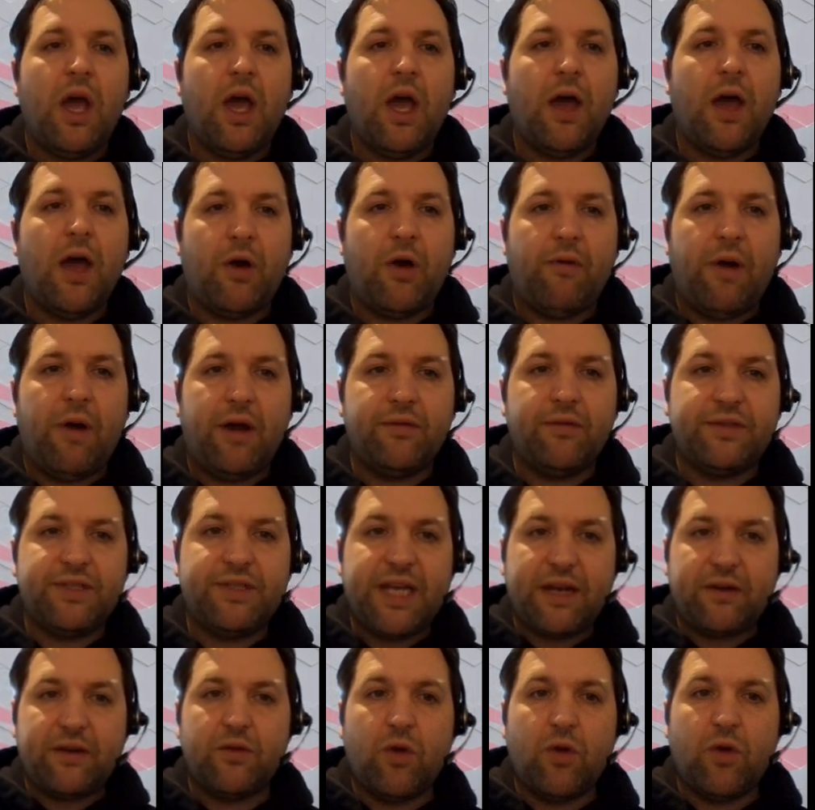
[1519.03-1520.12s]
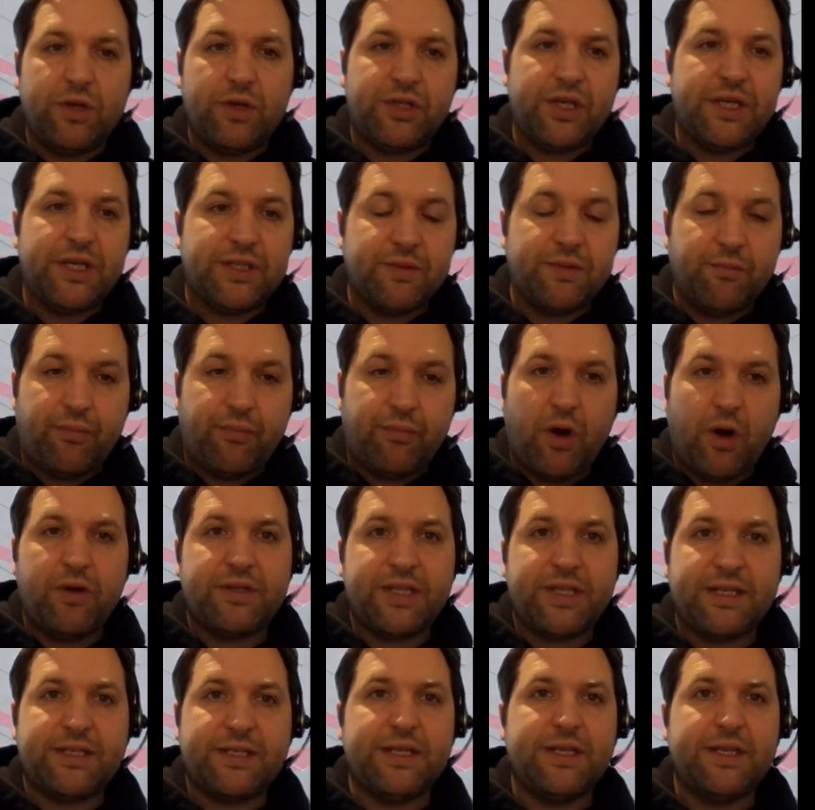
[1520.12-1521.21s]
around technologies and
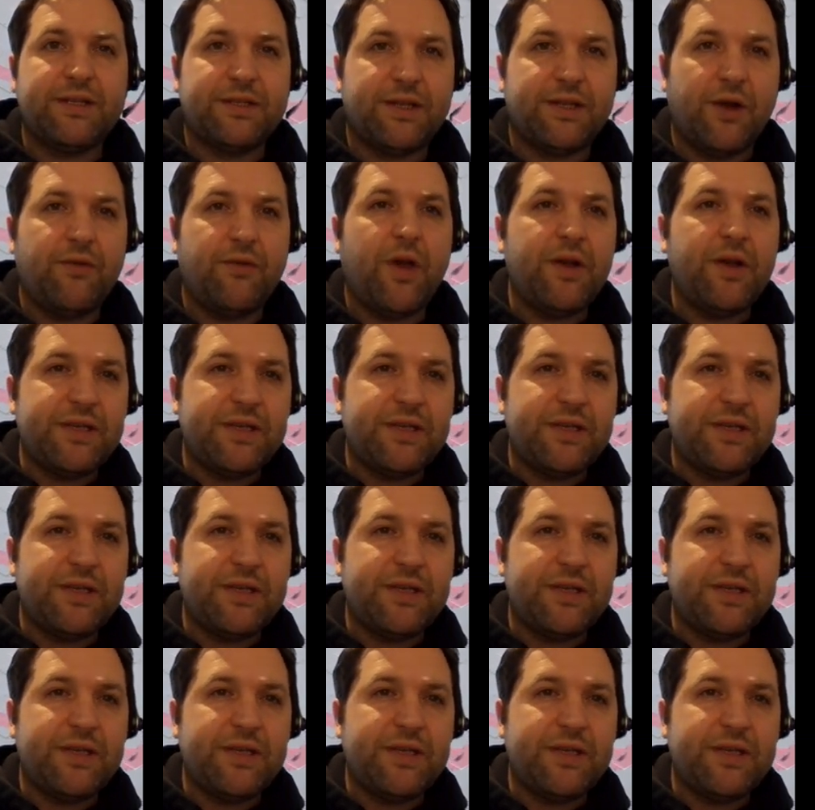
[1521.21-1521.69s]
processes.